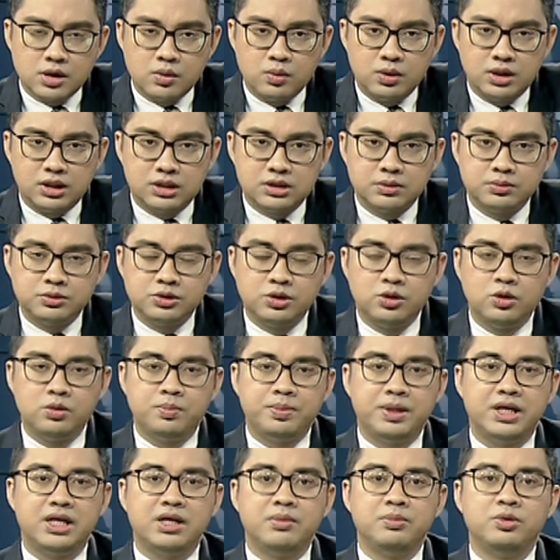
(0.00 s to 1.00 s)
Welcome to
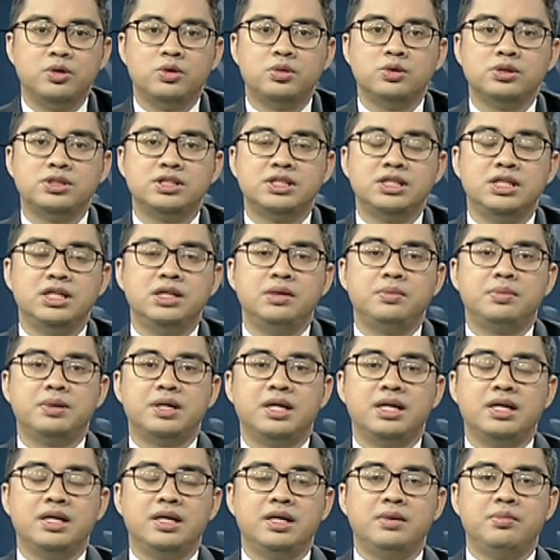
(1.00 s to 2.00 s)
Notepad. I'm your host
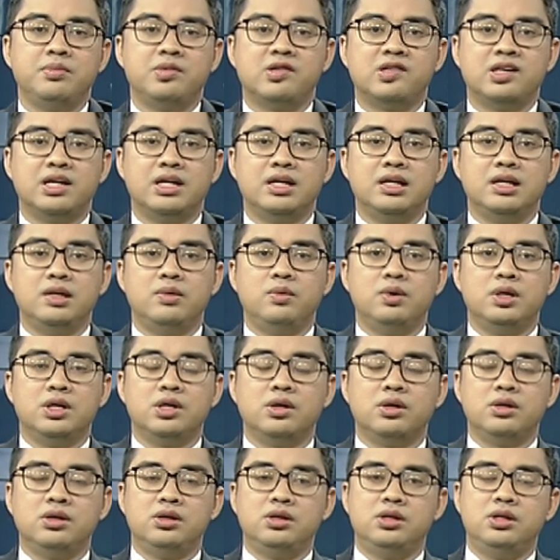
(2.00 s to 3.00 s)
Ibrahim. Sani. We
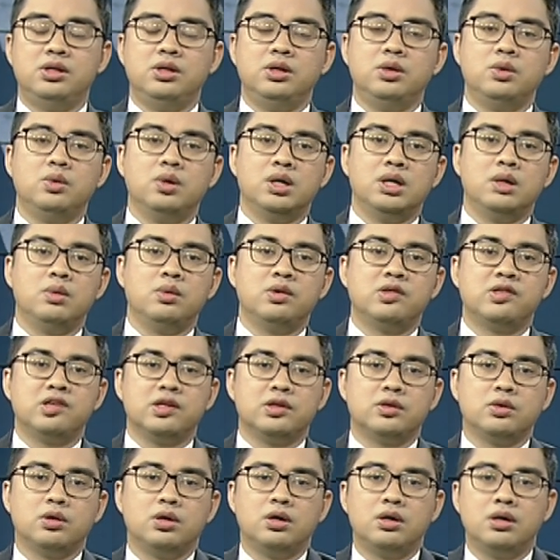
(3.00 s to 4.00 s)
continue our
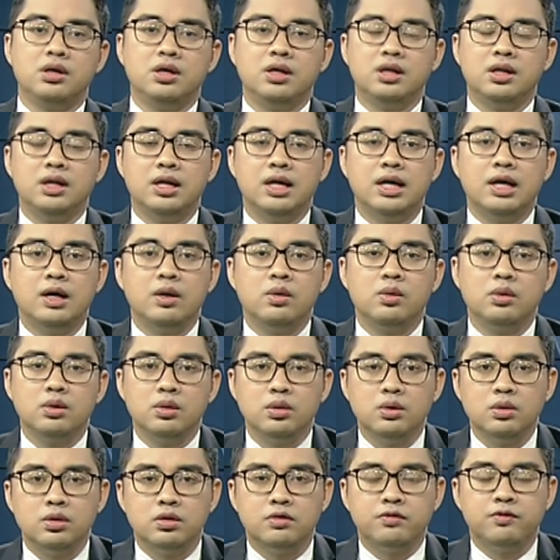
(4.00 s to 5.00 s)
sectorial
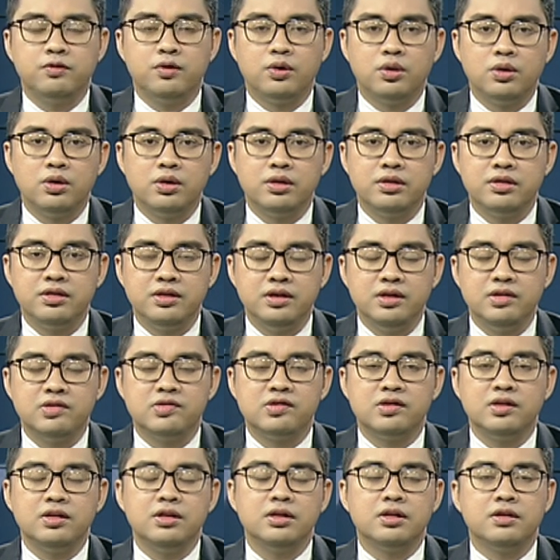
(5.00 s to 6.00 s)
outlook for
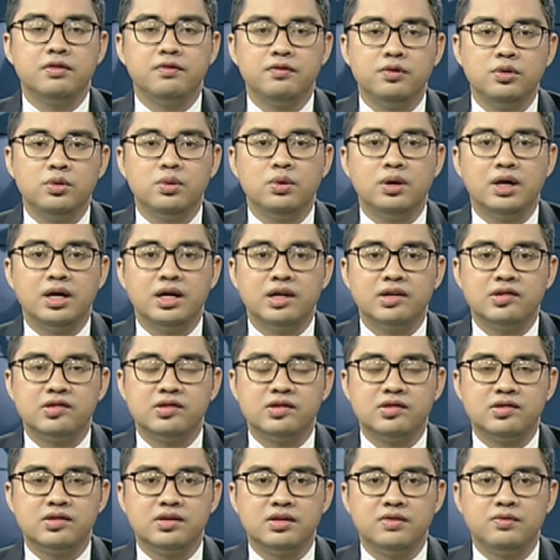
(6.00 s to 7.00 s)
this interview, as
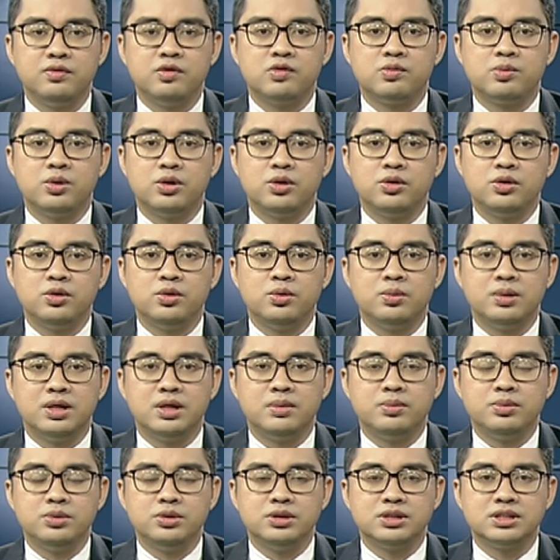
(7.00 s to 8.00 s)
this interview is brought to you
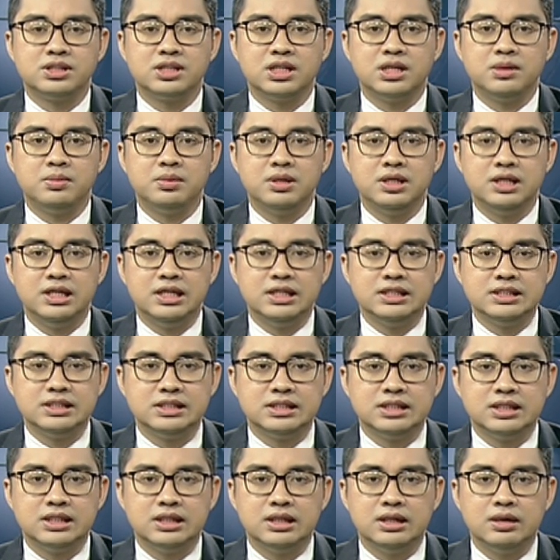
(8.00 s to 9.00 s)
by Bursa
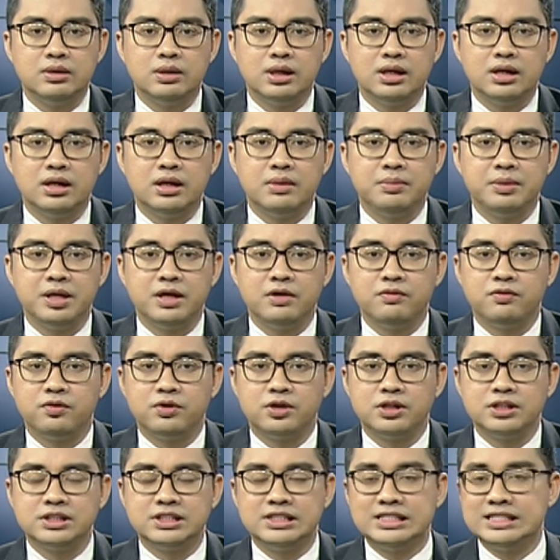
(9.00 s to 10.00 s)
Malaysia. And of
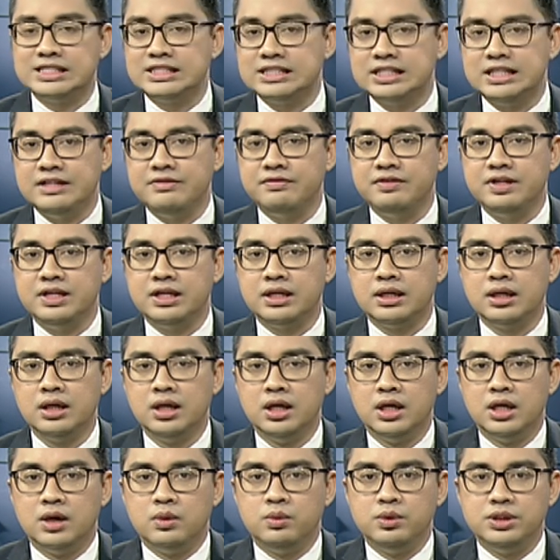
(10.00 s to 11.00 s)
course, this evening
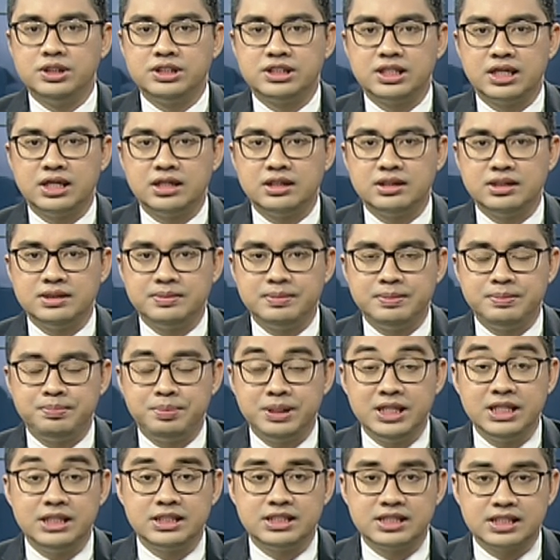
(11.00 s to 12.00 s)
we shall
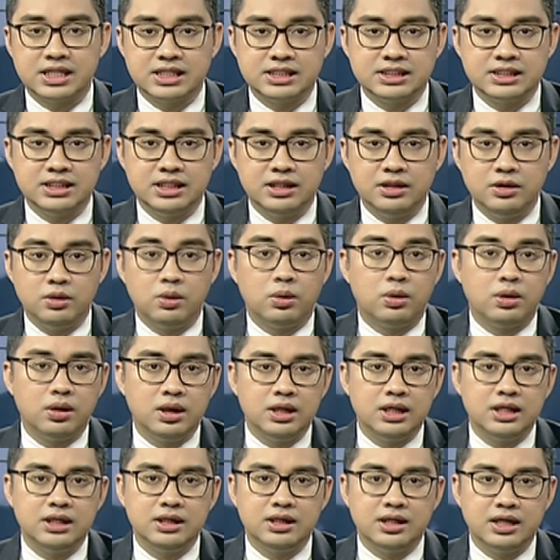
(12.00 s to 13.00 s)
be discussing the
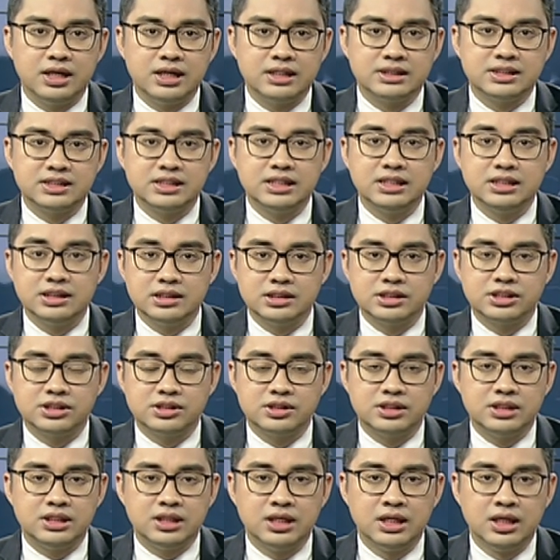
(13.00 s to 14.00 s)
oil and gas
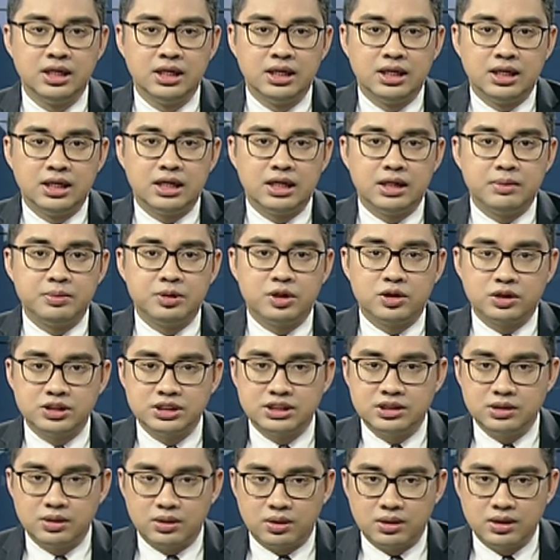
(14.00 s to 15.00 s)
industry,
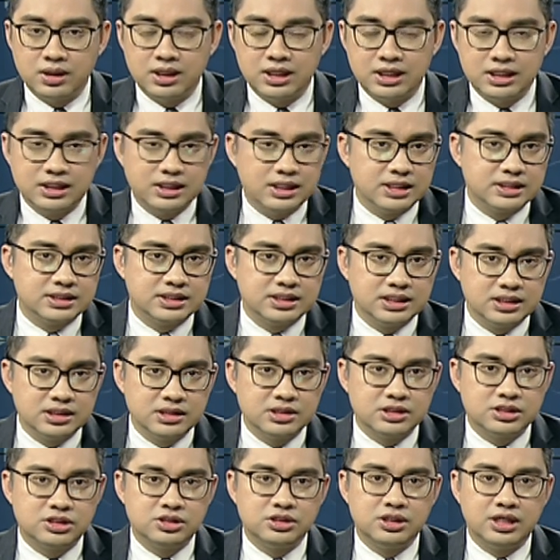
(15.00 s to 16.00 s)
because the oil and gas
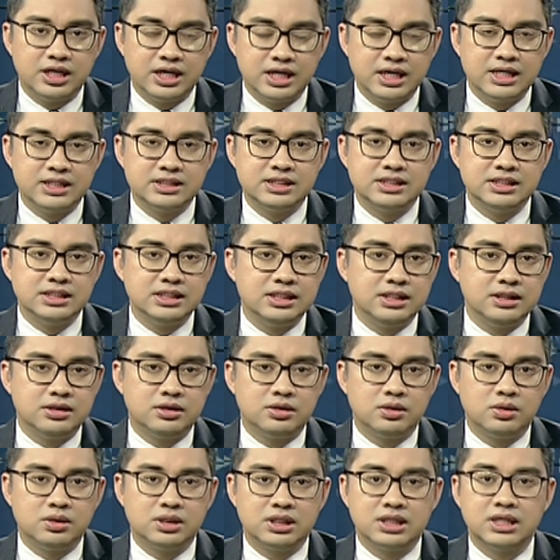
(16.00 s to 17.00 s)
industry has indeed
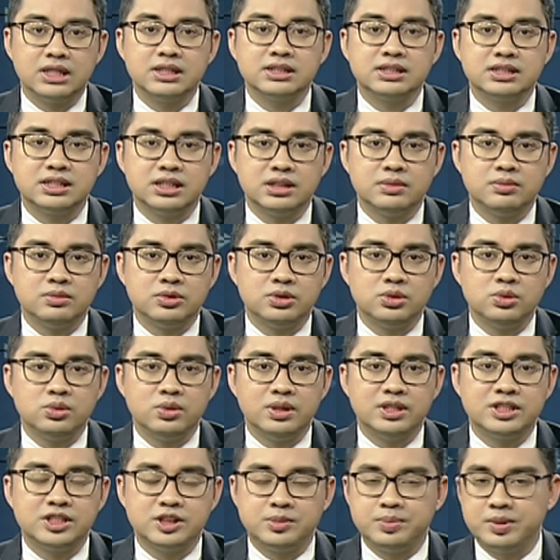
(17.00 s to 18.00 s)
grown accustomed
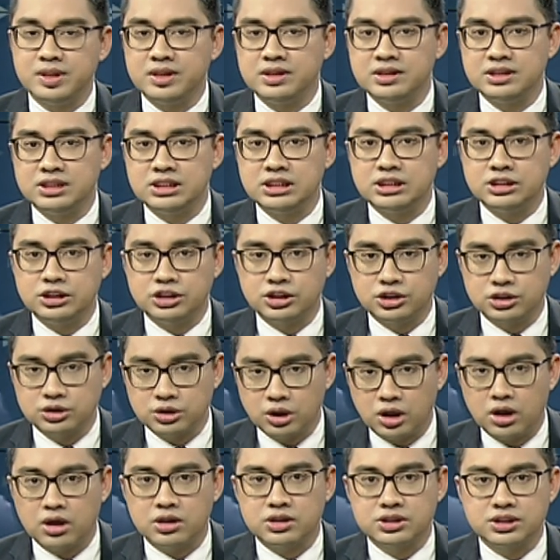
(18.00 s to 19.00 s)
to experiencing
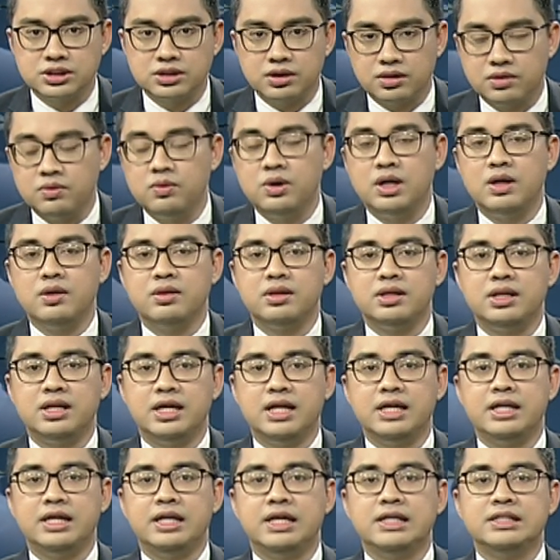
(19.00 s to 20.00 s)
shocks throughout the
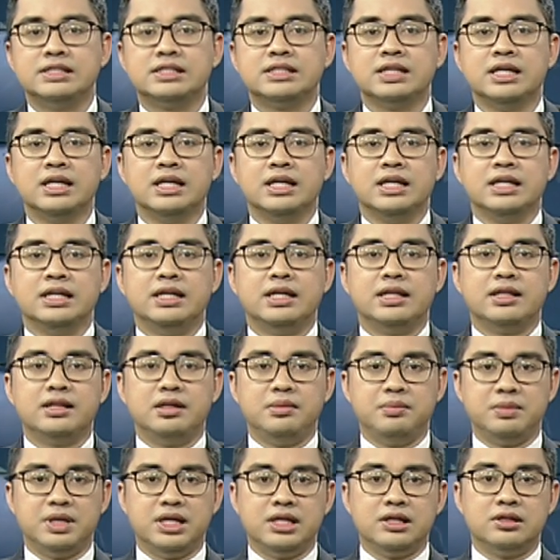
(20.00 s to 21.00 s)
decades. Yet the
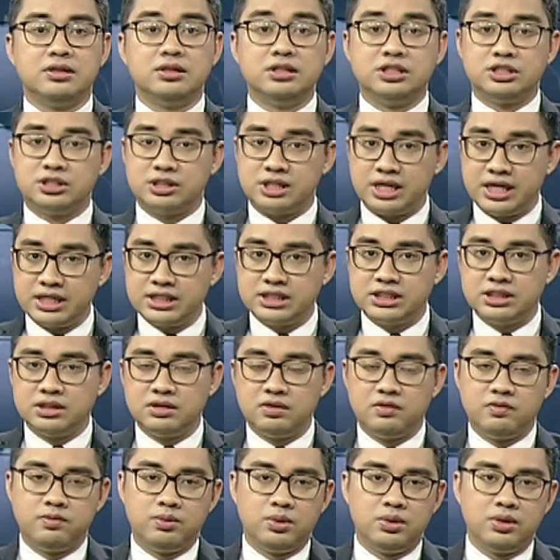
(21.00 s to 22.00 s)
demand
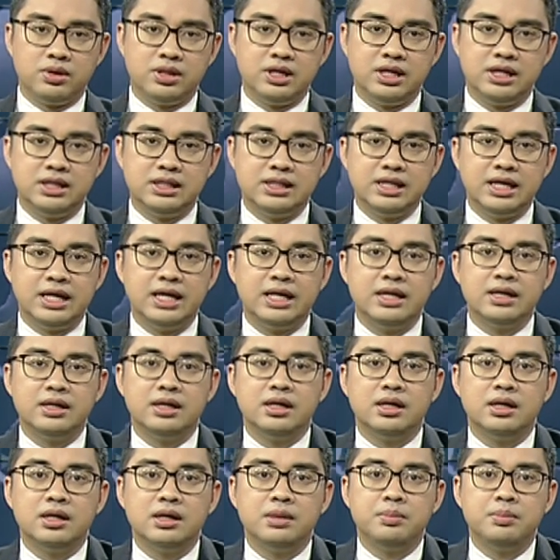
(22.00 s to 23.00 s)
contraction of more than 10